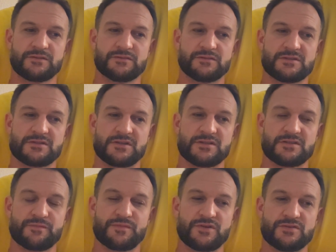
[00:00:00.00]
listen to
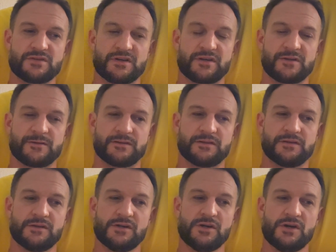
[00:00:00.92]
some music and
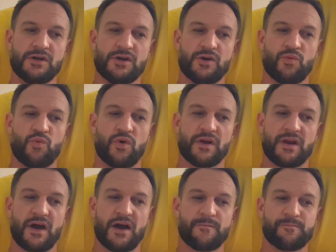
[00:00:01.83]

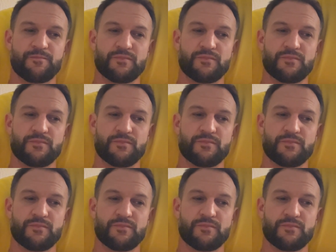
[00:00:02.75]
whatnot.